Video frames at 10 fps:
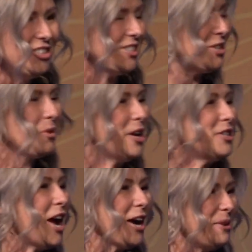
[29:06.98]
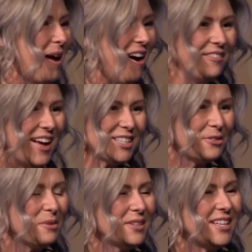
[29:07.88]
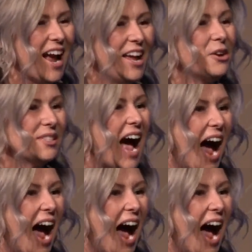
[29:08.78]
She says, what are you talking about? That's for the Messiah. He goes,